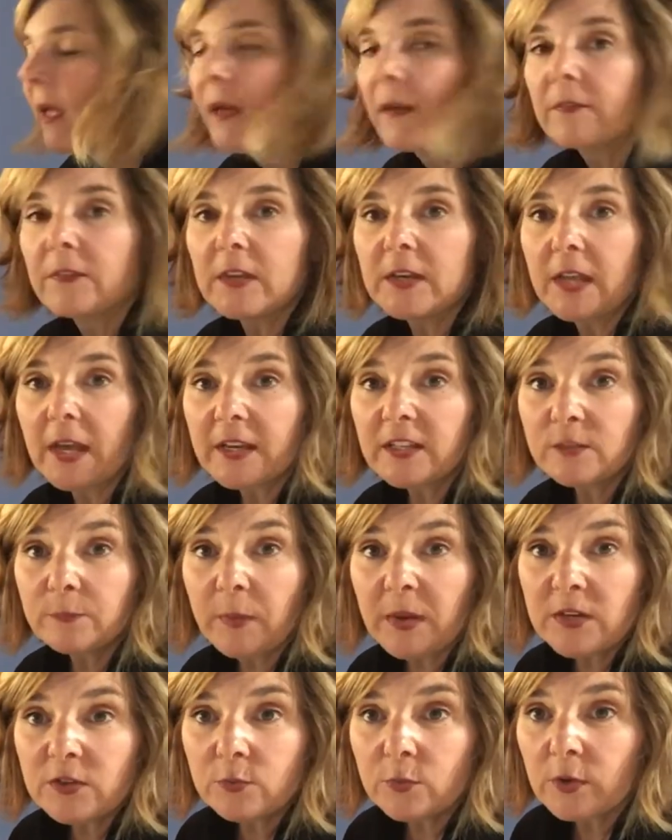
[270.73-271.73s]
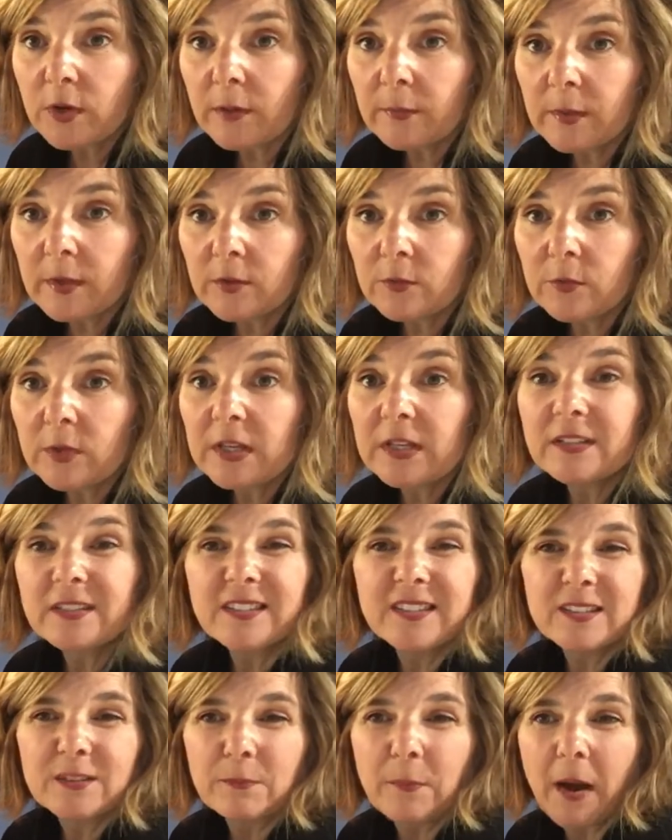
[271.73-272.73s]
The next base word I'm going to read is
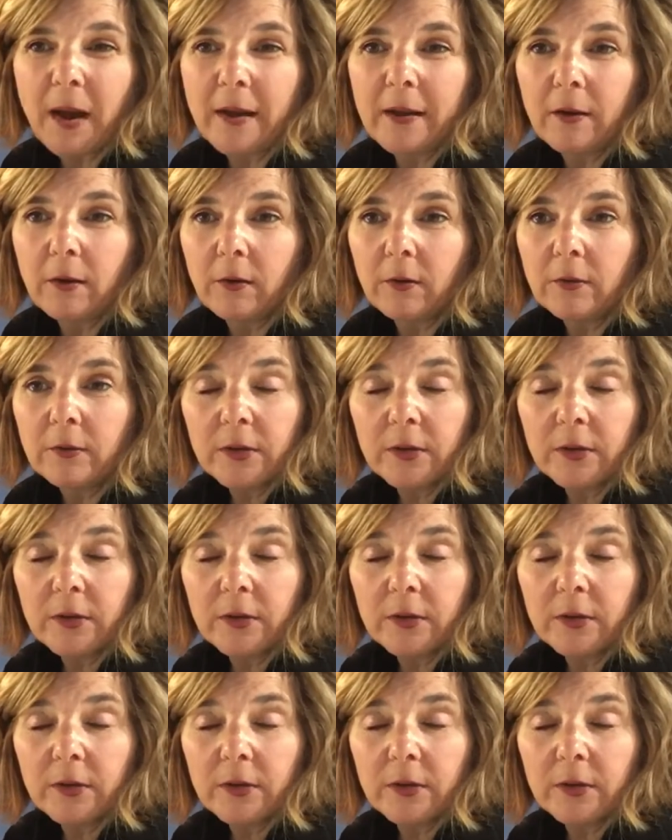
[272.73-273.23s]
smile.